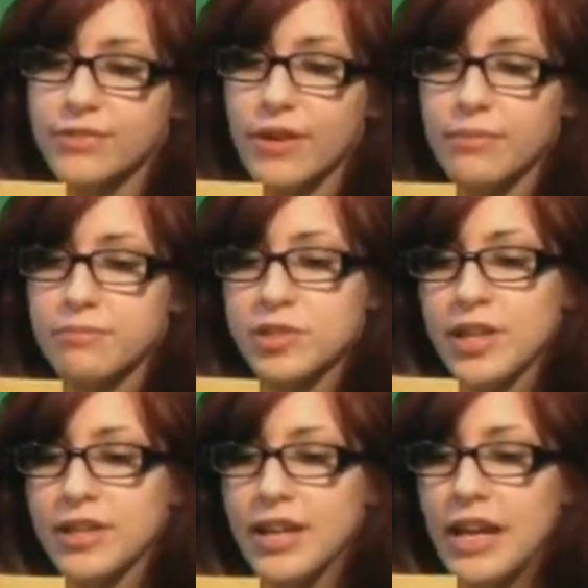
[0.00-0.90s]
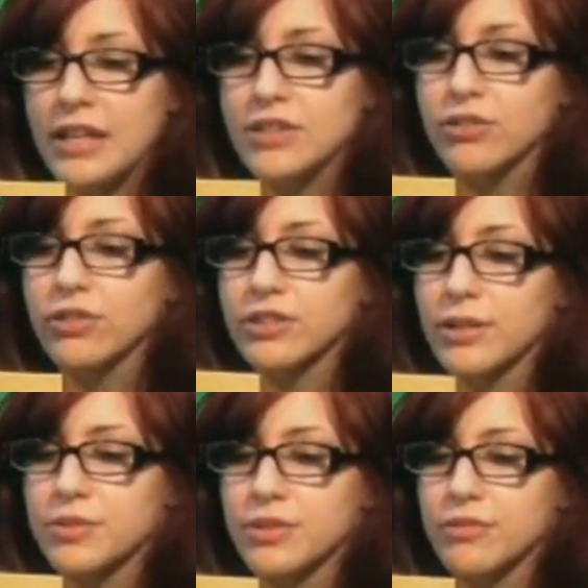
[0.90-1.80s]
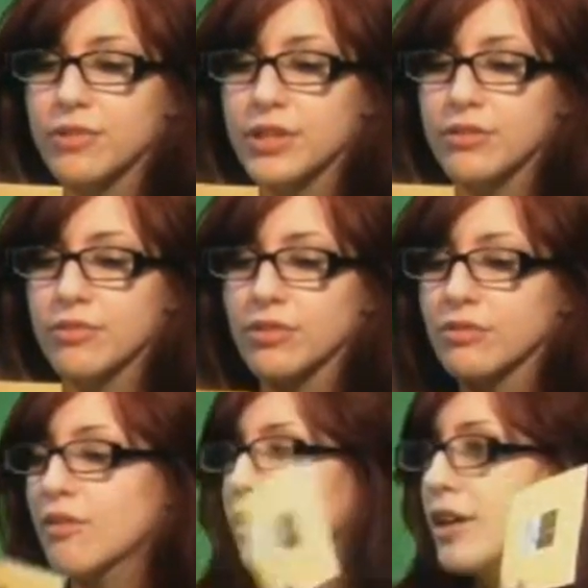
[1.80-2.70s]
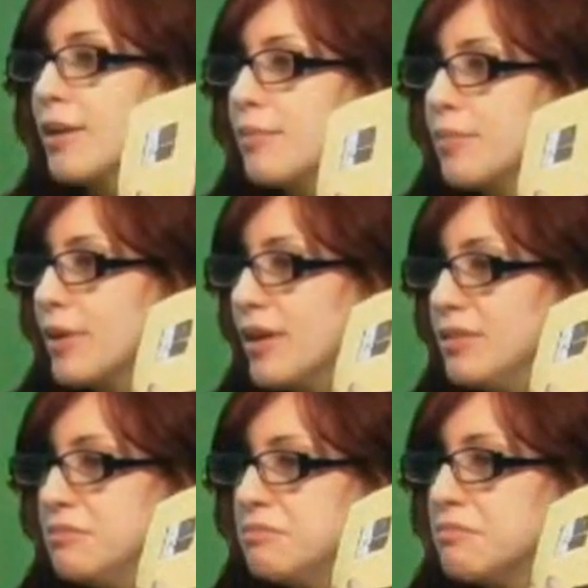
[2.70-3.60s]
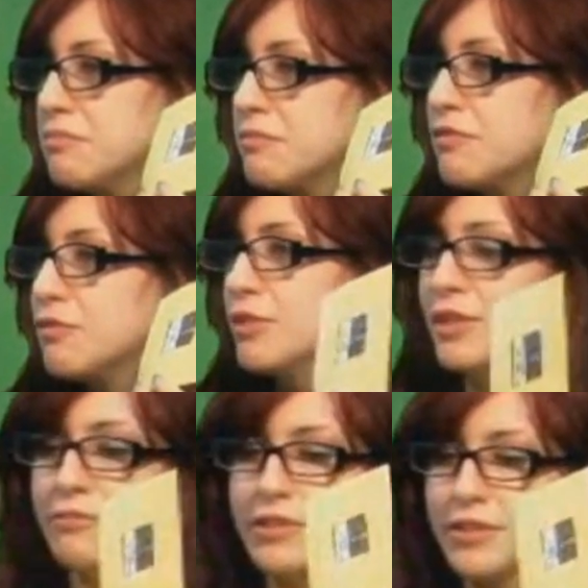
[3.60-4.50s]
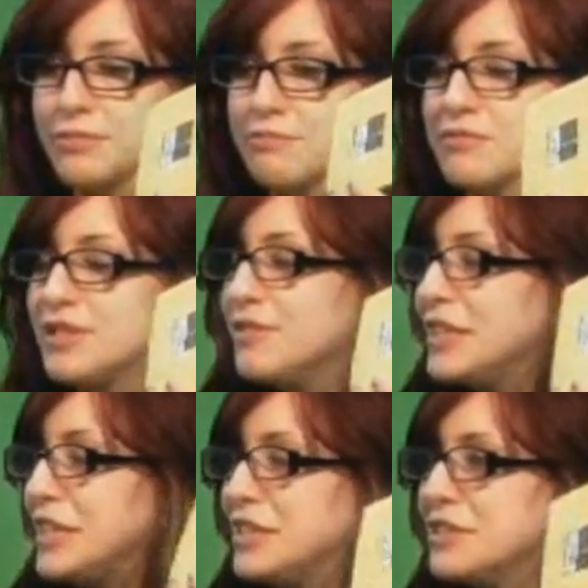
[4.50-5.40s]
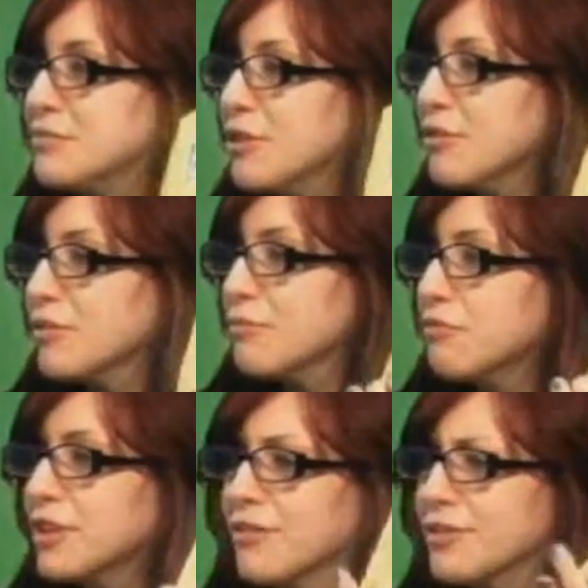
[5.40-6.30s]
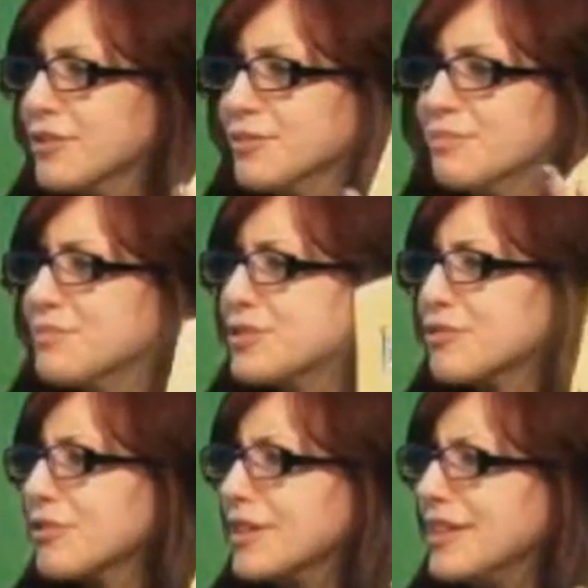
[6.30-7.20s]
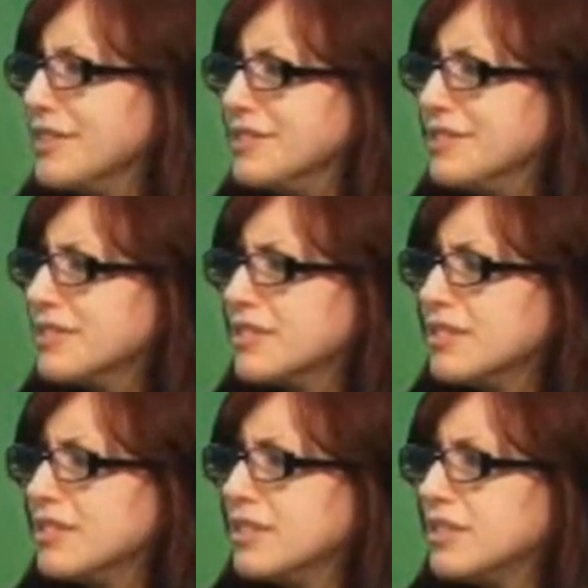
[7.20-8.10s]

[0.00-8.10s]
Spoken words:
evil villains from, say, the 80s you looked up to when you were growing up, fooling with the TV gizmo or whatever your story is?